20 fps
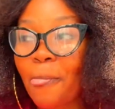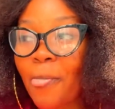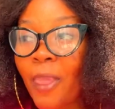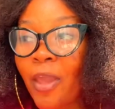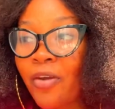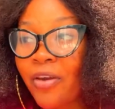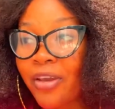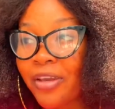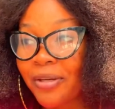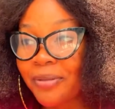
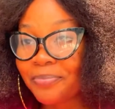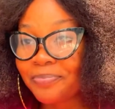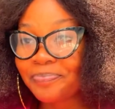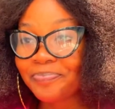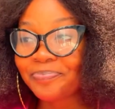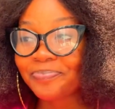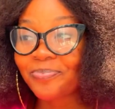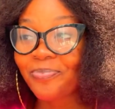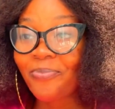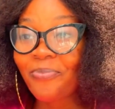Okay,
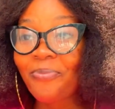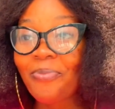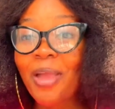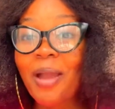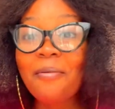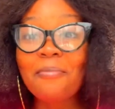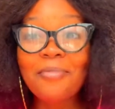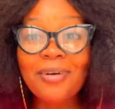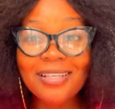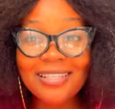
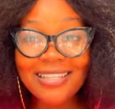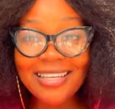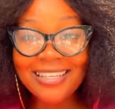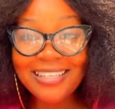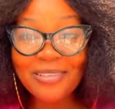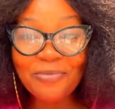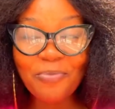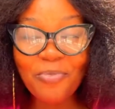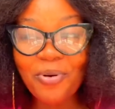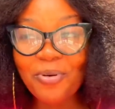
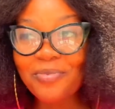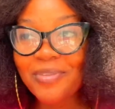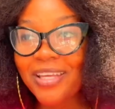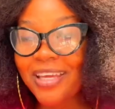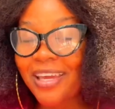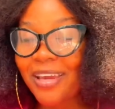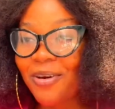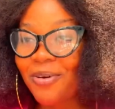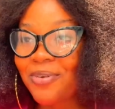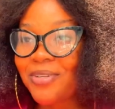masters in
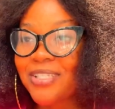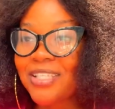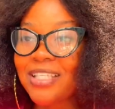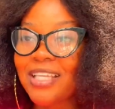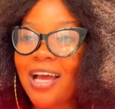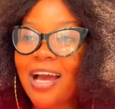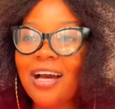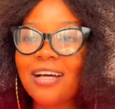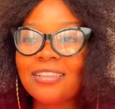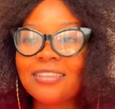public health,
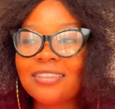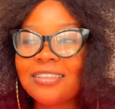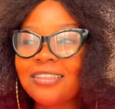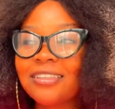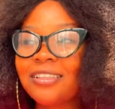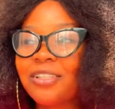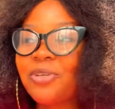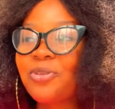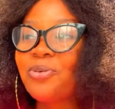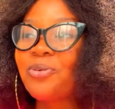and
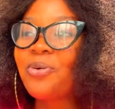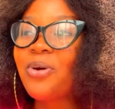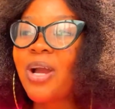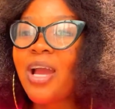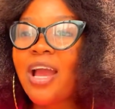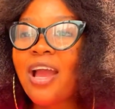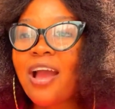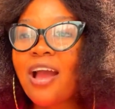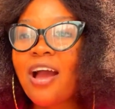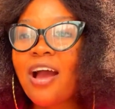you know,
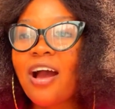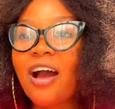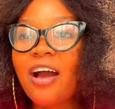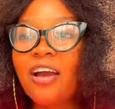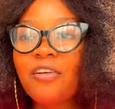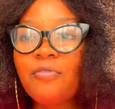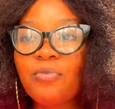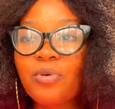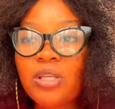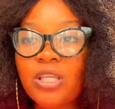
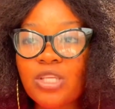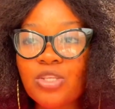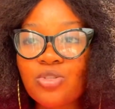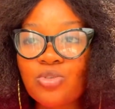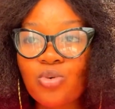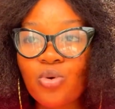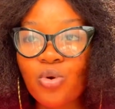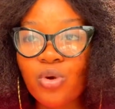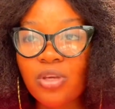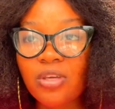everybody is
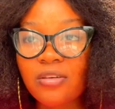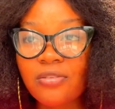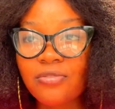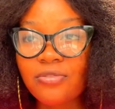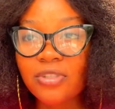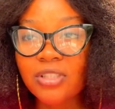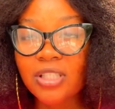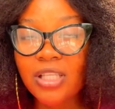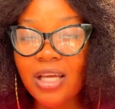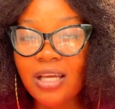going
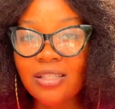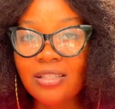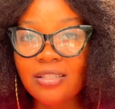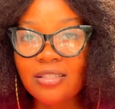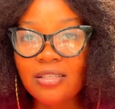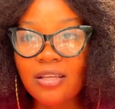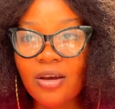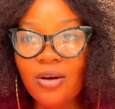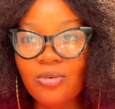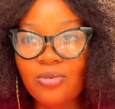for that
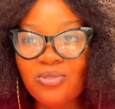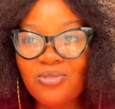now.